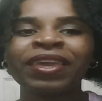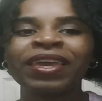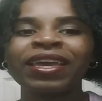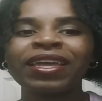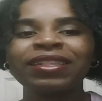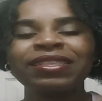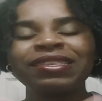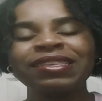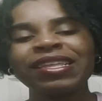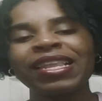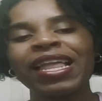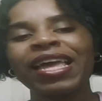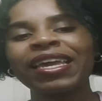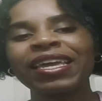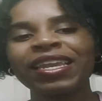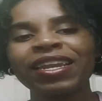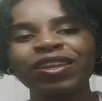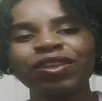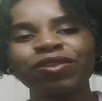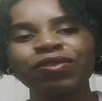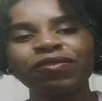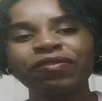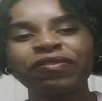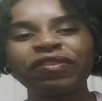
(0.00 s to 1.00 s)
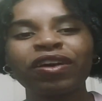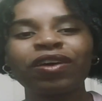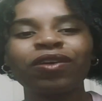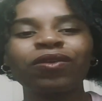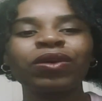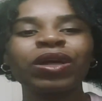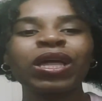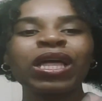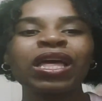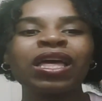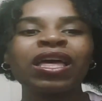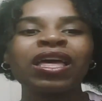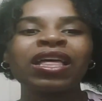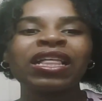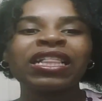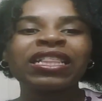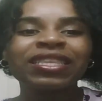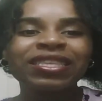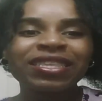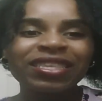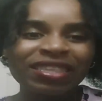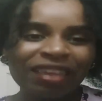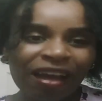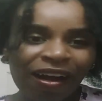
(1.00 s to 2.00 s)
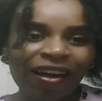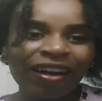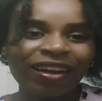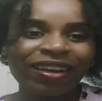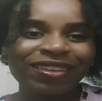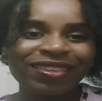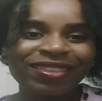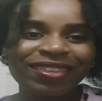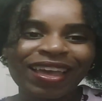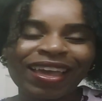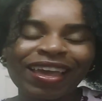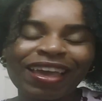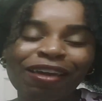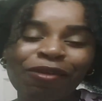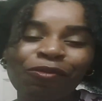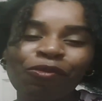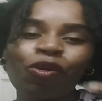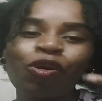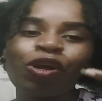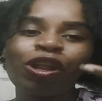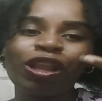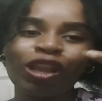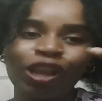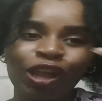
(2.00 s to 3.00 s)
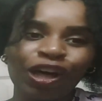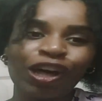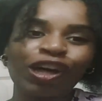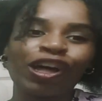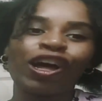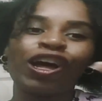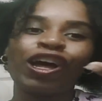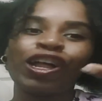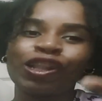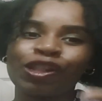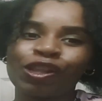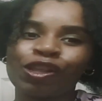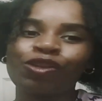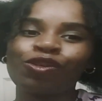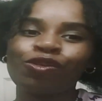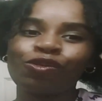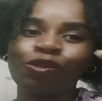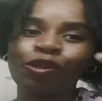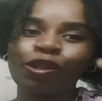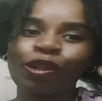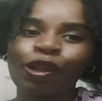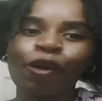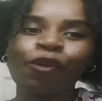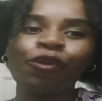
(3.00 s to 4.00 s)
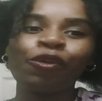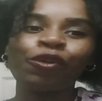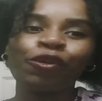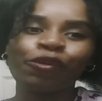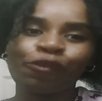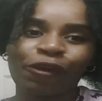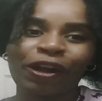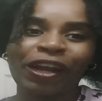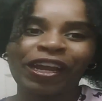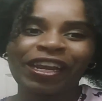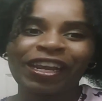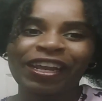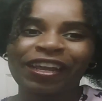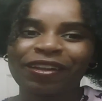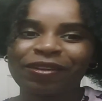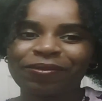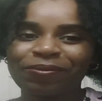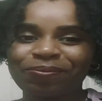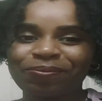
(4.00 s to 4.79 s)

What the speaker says: Until I get a new phone, sorry to say, it will look a little low graded.